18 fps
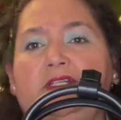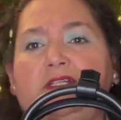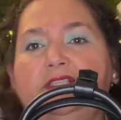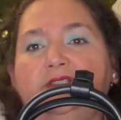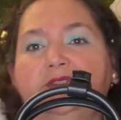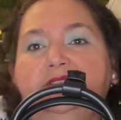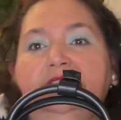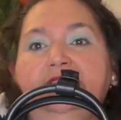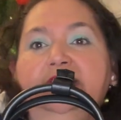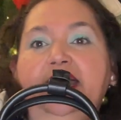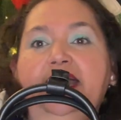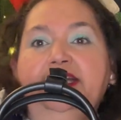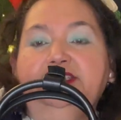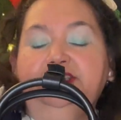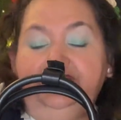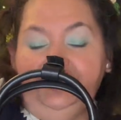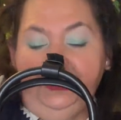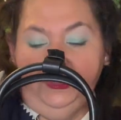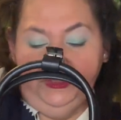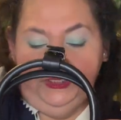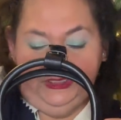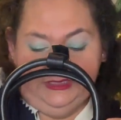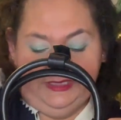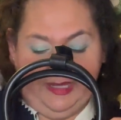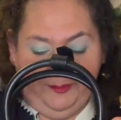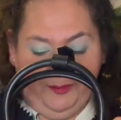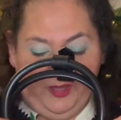So it's a nice, generous
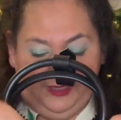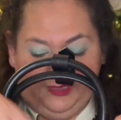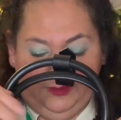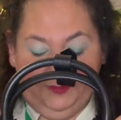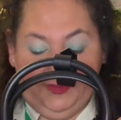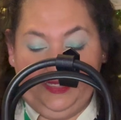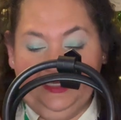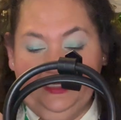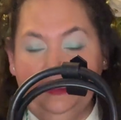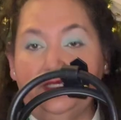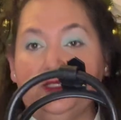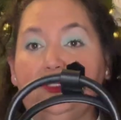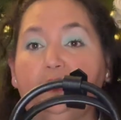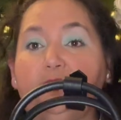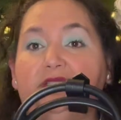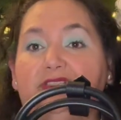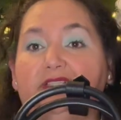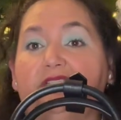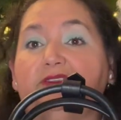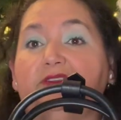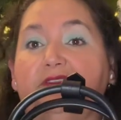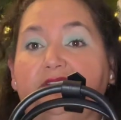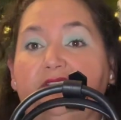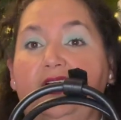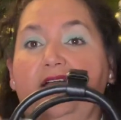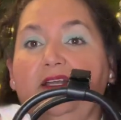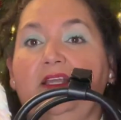snap pocket back here, which I also
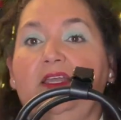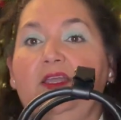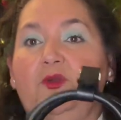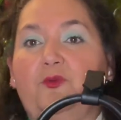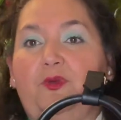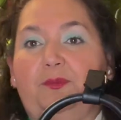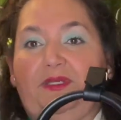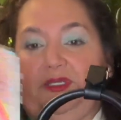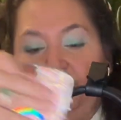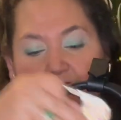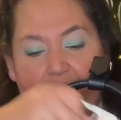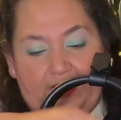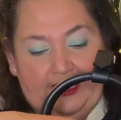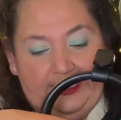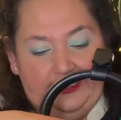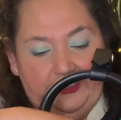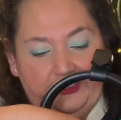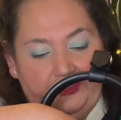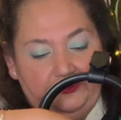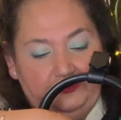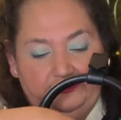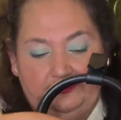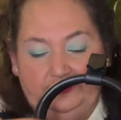thought would be great, you know,